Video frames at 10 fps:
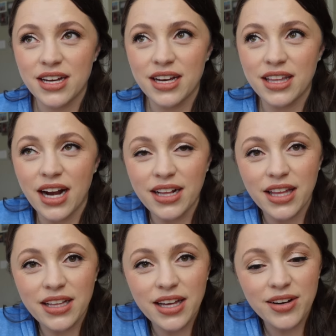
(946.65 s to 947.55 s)
And then I
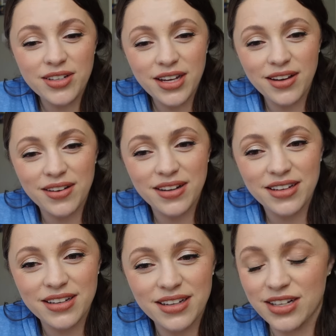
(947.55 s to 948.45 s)
like lay her down
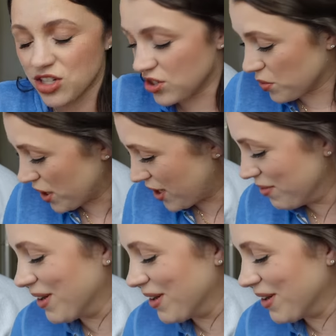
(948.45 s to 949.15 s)
and she's awake.